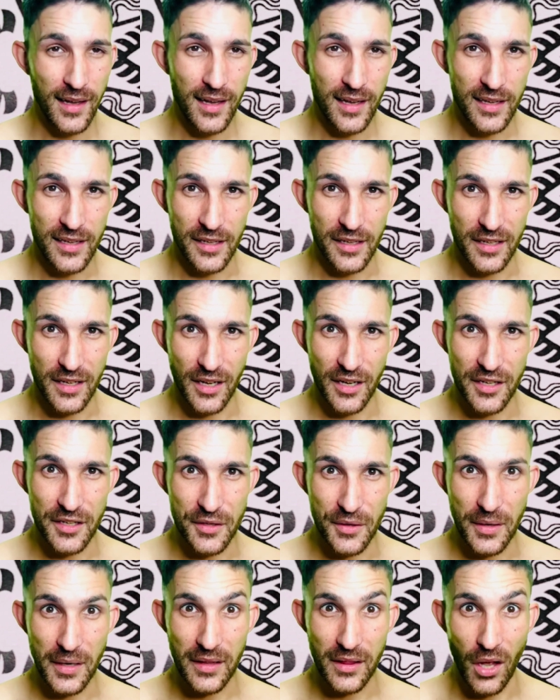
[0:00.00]
you know,
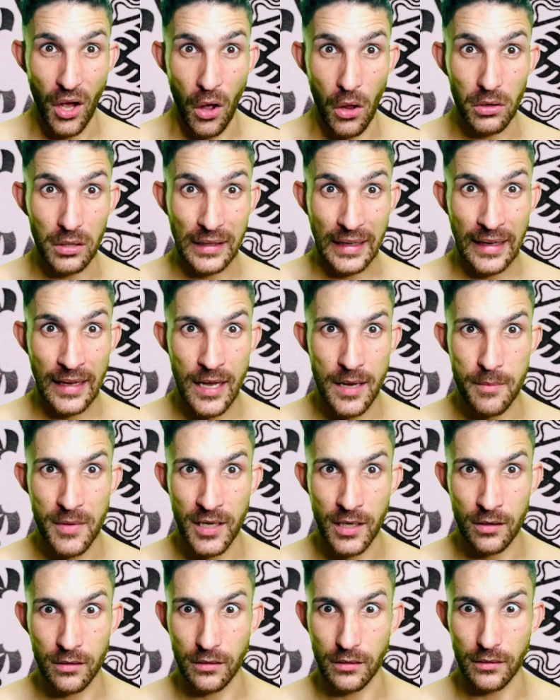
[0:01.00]
doing the whole
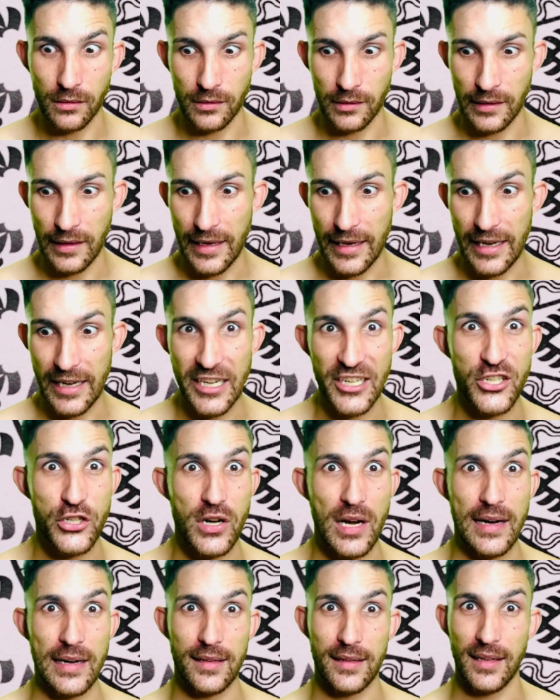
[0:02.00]
chemical hair
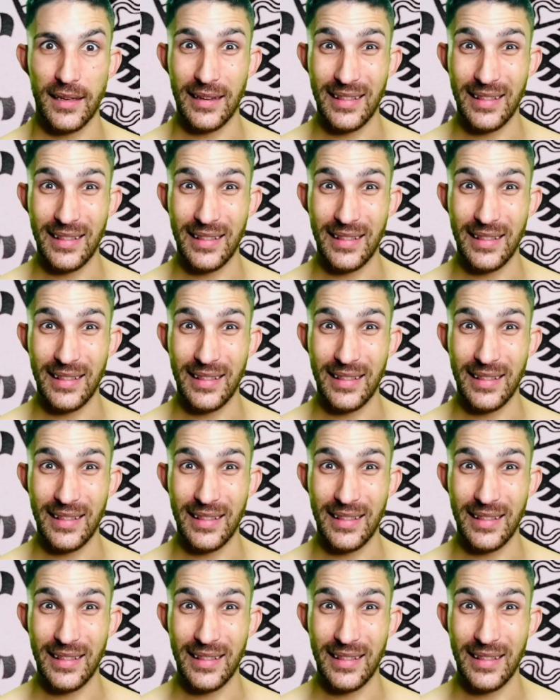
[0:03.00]
straightening.